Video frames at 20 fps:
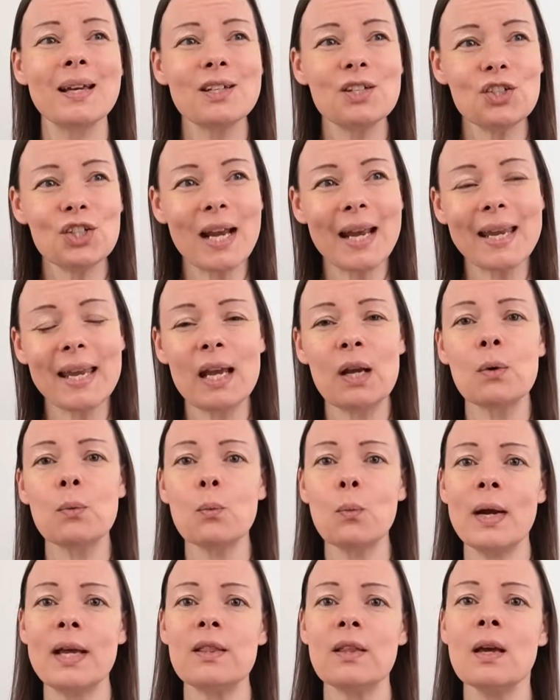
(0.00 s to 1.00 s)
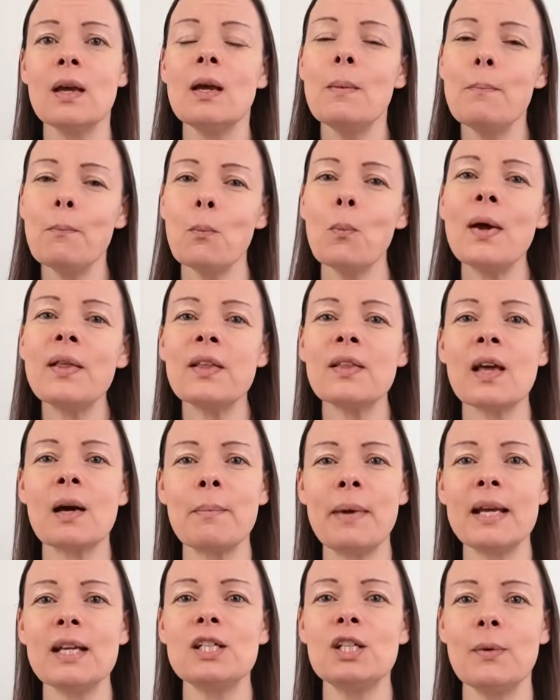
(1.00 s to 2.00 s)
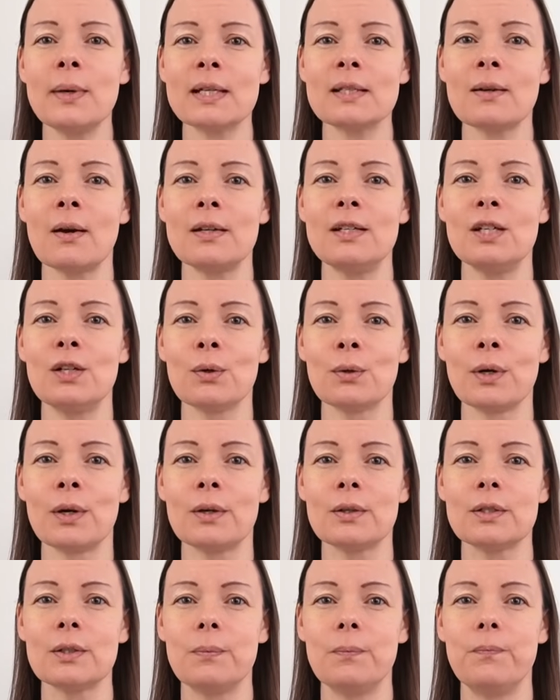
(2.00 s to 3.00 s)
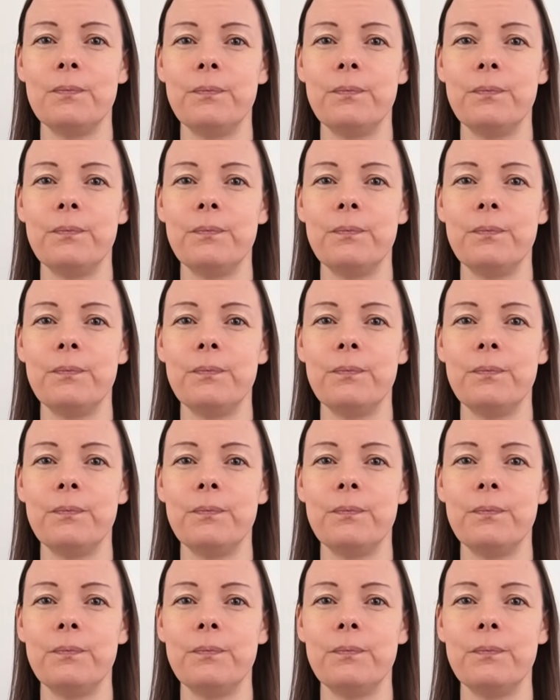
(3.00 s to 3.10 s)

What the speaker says: Check in with whether that makes you excited or not.